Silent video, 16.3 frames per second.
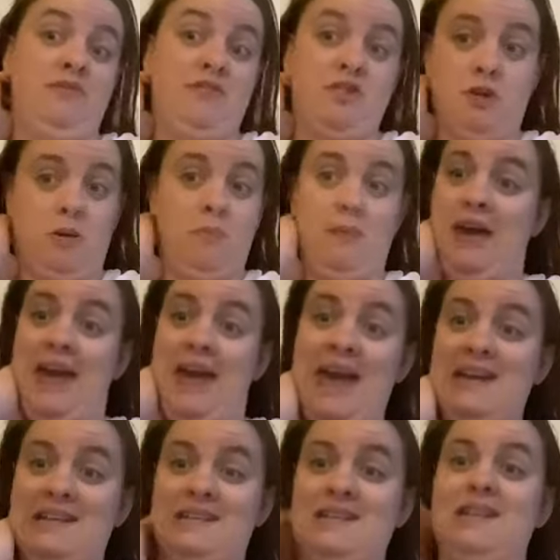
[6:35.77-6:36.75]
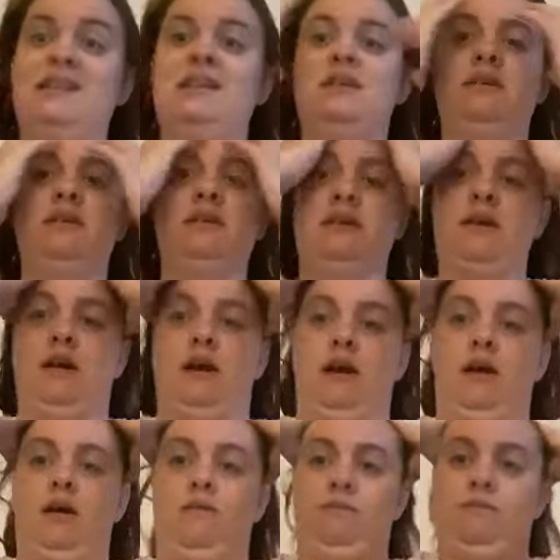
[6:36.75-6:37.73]
the top of my head
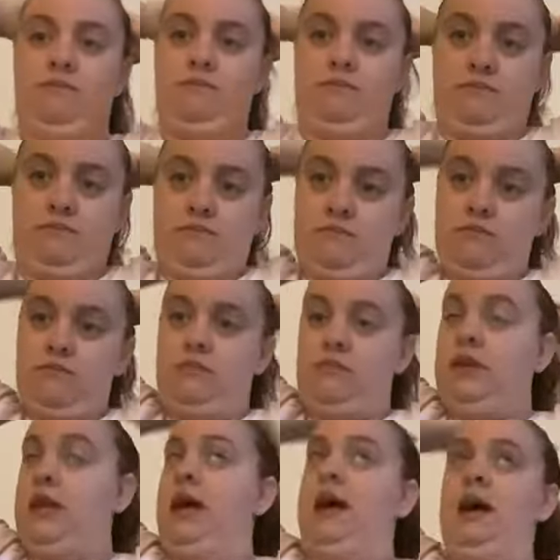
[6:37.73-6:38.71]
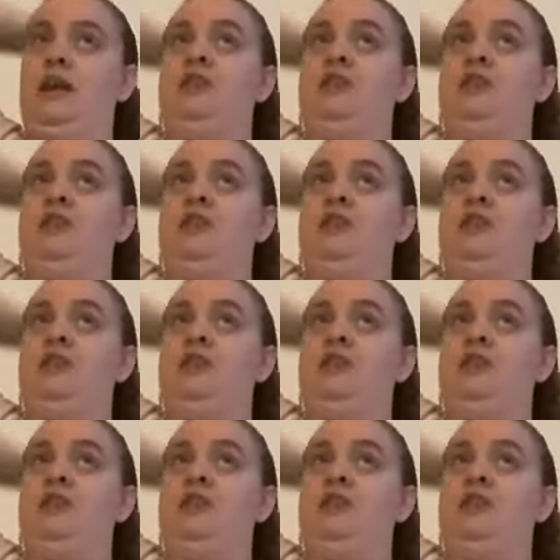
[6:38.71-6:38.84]
um, that I